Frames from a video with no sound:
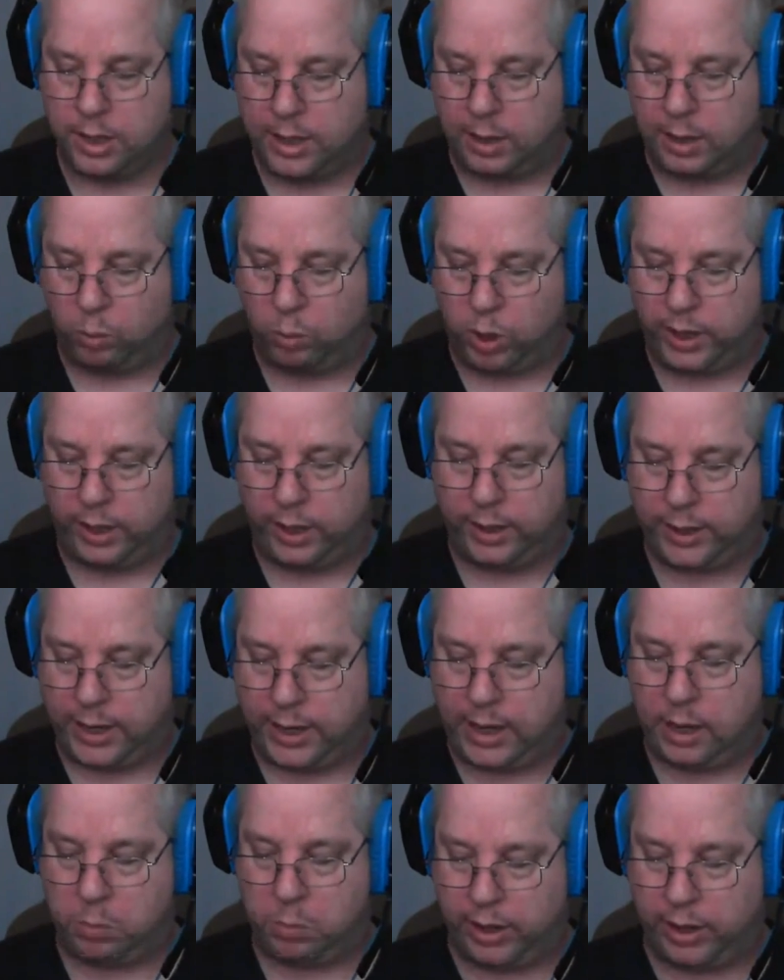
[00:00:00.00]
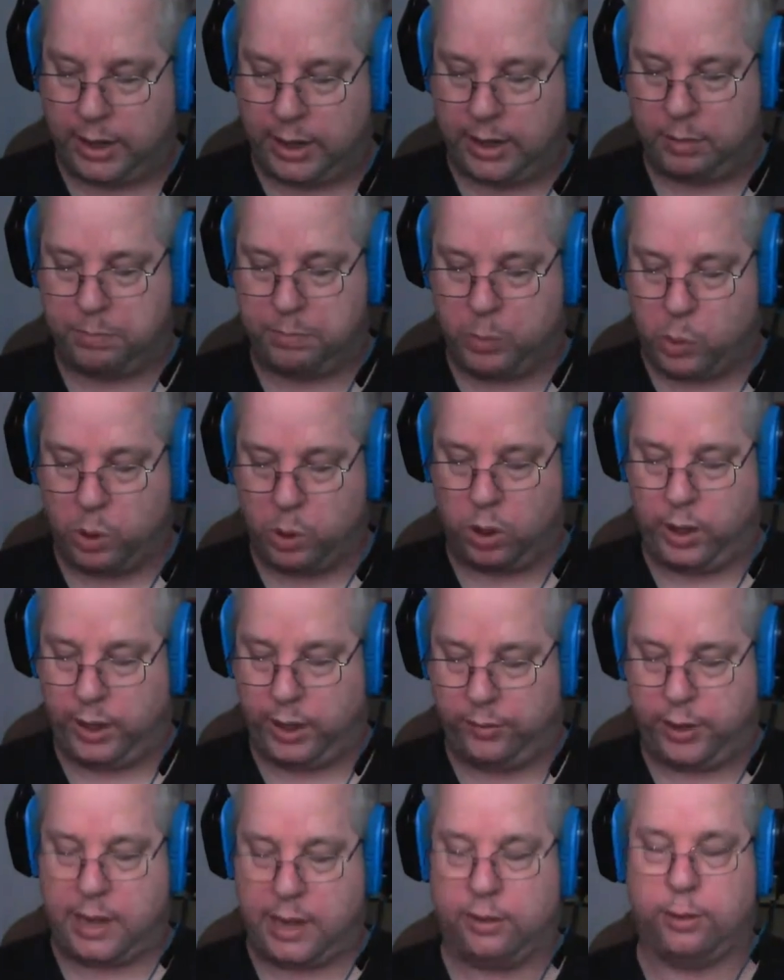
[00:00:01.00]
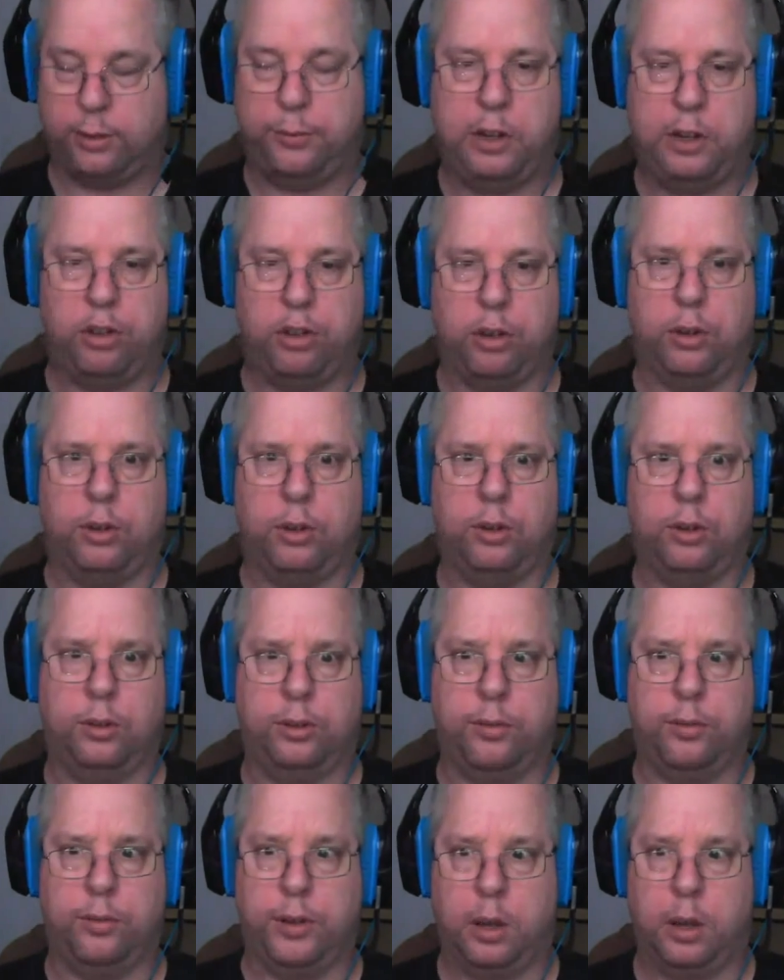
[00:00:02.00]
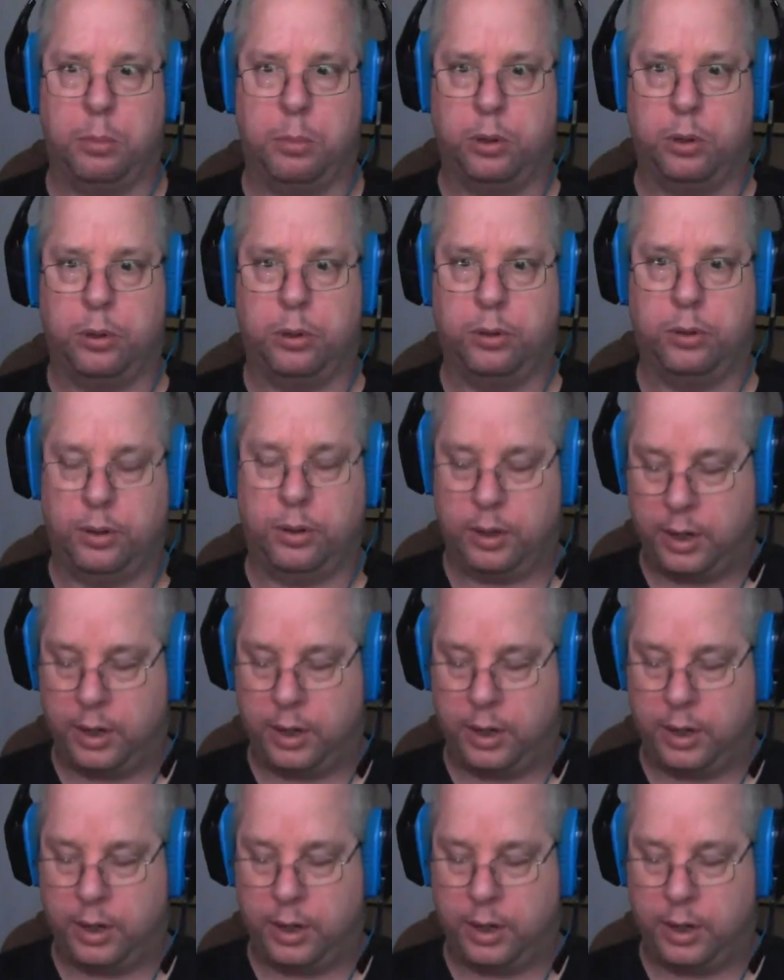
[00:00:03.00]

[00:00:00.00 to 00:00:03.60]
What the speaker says: wanted a camera that had more advanced features available